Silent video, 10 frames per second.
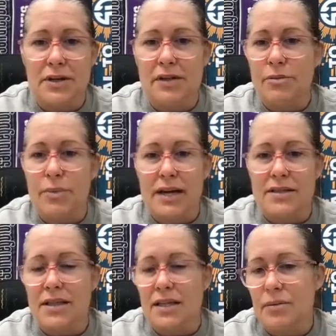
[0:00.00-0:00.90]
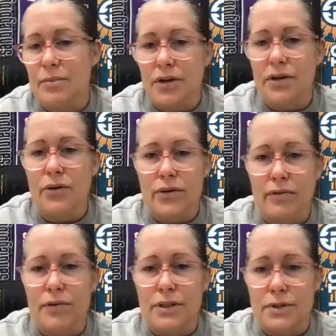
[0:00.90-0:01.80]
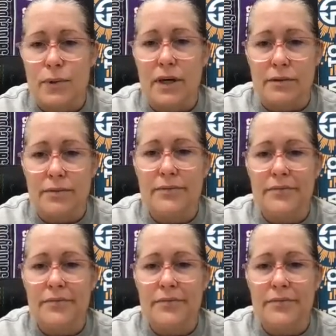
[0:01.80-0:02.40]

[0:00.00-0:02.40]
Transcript: giving back to the game on the youth level as well.